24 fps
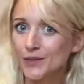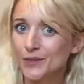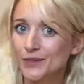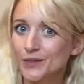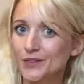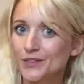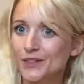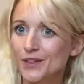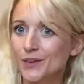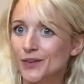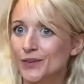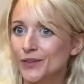but
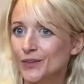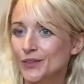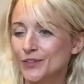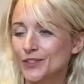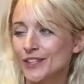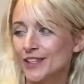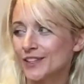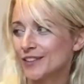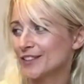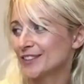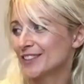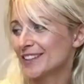also your
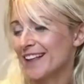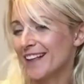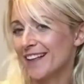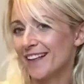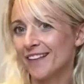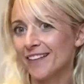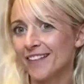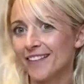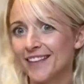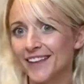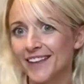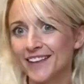general
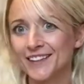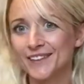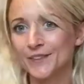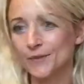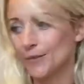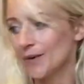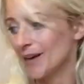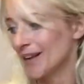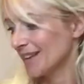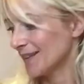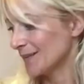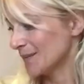health and
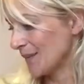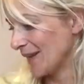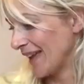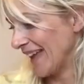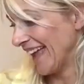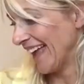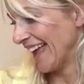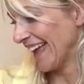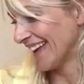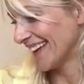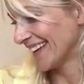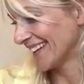
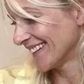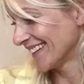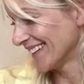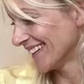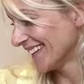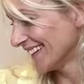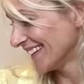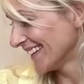well-being.